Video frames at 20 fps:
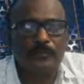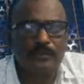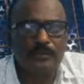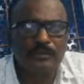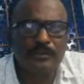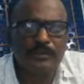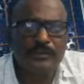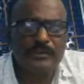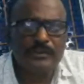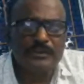
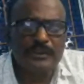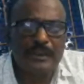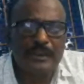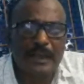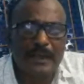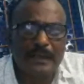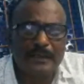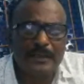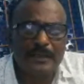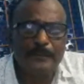Murder is
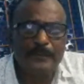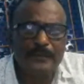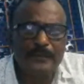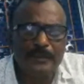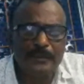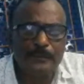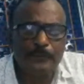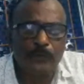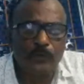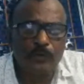an
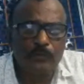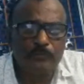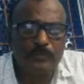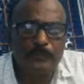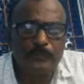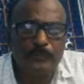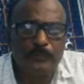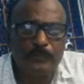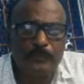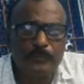aggravated
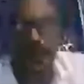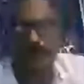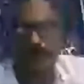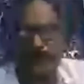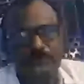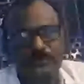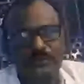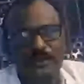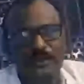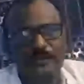form of culpable
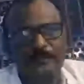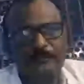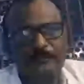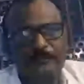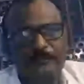homicide.